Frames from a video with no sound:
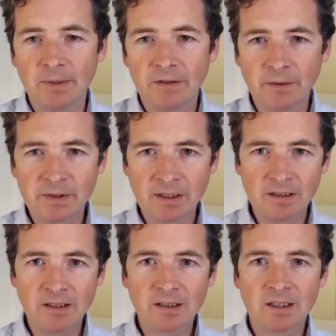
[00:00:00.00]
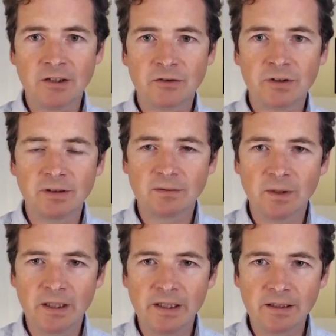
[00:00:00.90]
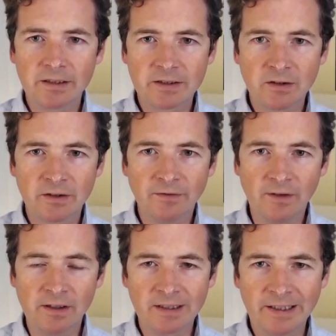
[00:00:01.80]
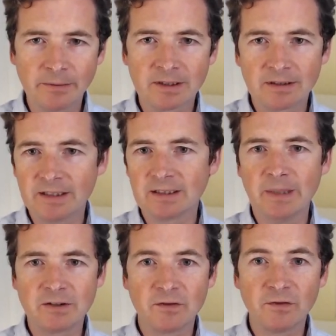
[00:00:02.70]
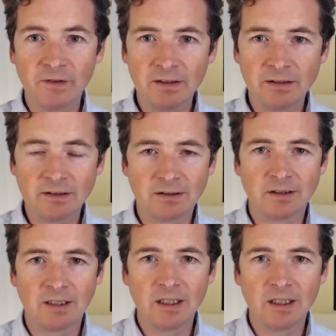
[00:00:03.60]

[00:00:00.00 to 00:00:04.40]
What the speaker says: But if I was in another country where English is not the first language, let's imagine Finland,